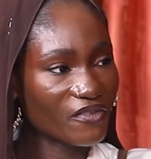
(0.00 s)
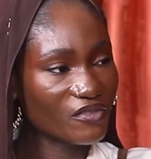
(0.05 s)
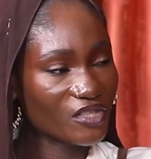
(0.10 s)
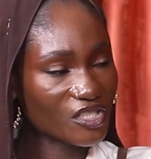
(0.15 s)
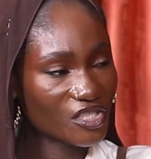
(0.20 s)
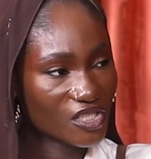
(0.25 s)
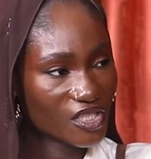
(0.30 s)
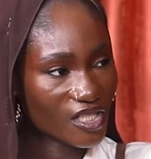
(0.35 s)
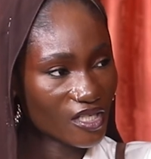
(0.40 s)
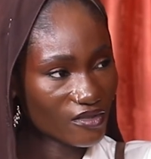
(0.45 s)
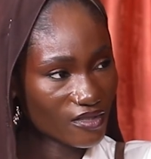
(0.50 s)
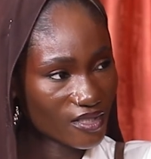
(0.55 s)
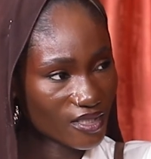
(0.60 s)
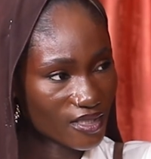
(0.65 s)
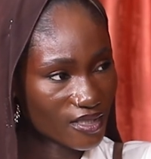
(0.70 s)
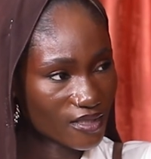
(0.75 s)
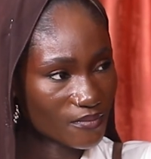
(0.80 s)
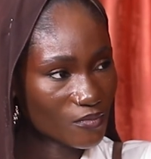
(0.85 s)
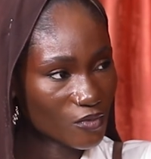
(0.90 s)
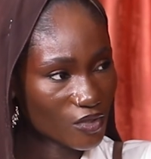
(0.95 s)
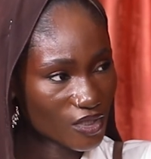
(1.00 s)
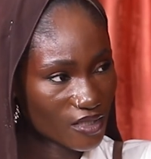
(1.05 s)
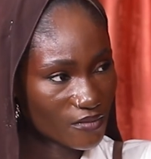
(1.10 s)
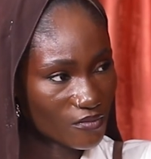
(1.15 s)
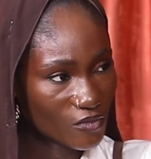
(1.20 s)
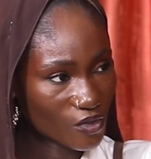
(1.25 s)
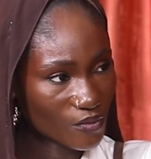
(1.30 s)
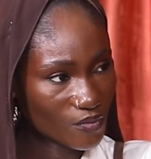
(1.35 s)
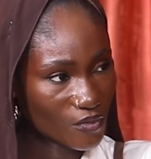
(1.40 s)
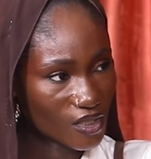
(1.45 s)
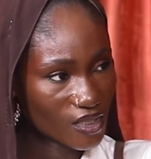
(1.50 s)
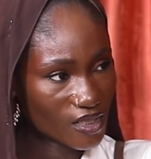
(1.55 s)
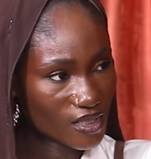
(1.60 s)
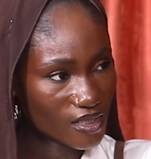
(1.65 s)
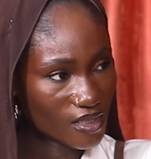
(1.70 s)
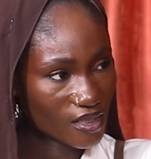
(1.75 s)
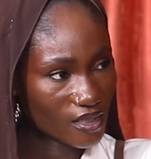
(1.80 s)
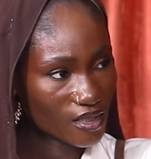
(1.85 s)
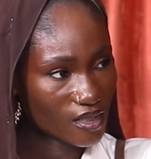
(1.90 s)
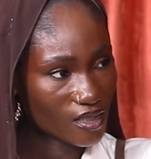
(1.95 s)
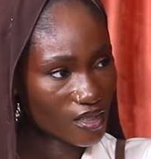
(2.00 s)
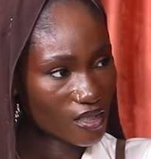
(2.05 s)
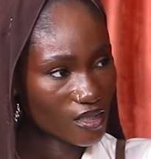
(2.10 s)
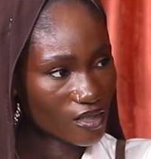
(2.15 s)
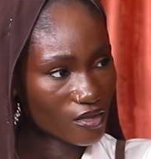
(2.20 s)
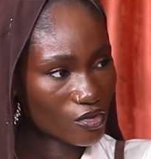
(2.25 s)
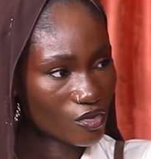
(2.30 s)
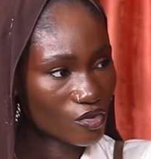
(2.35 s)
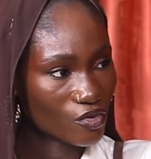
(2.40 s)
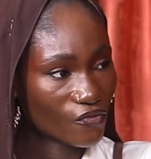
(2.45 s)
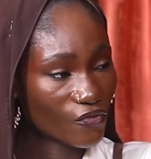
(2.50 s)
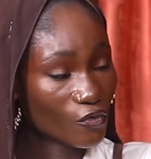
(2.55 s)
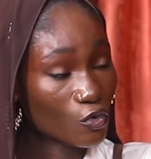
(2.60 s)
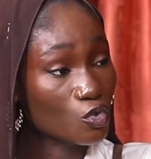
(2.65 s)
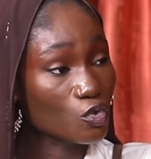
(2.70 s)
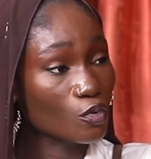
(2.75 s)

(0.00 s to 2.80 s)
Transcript: reached out to the Muslim community for